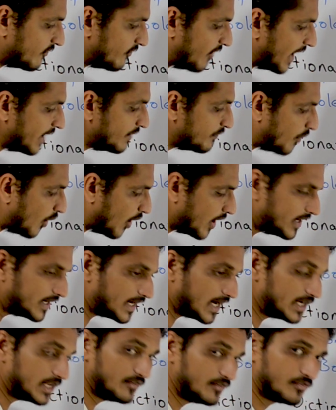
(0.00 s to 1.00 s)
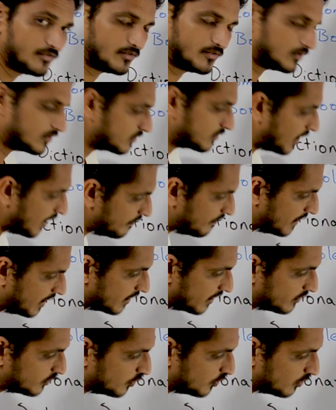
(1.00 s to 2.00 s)
5.80,
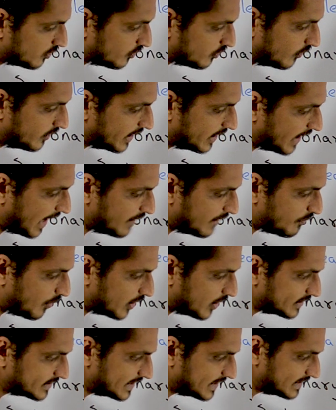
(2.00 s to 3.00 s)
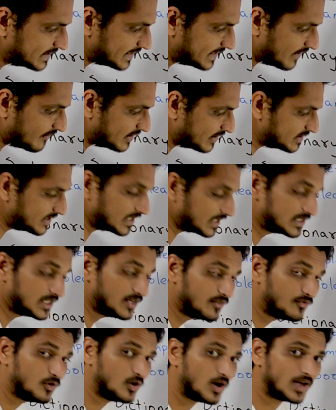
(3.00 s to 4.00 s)
29.676,
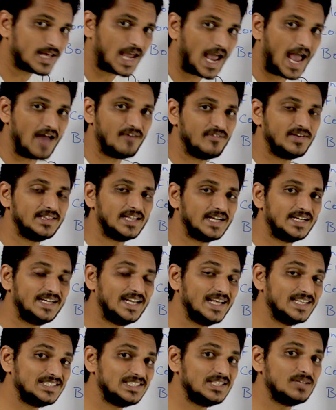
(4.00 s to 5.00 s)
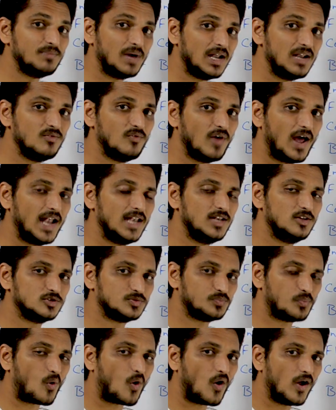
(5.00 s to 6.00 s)
if you are having the decimal values
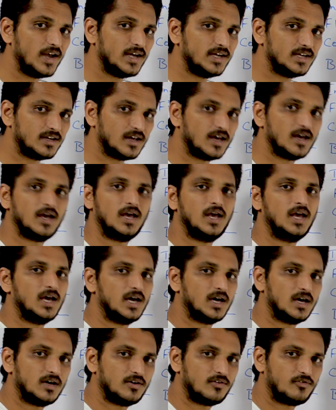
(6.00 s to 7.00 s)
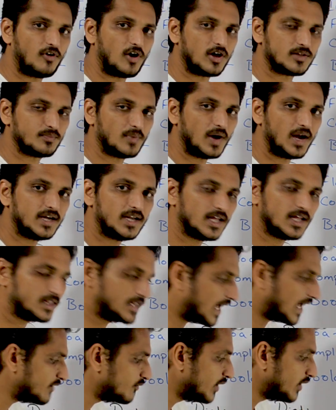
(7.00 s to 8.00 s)
point format,
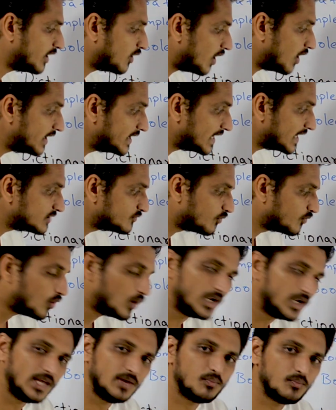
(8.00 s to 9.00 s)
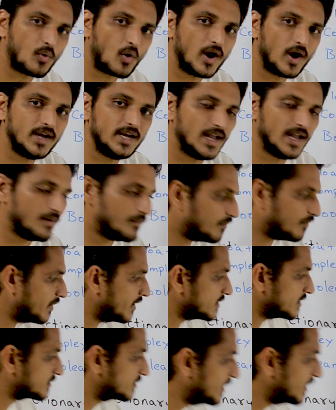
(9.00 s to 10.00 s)
then we call it as floating point numbers.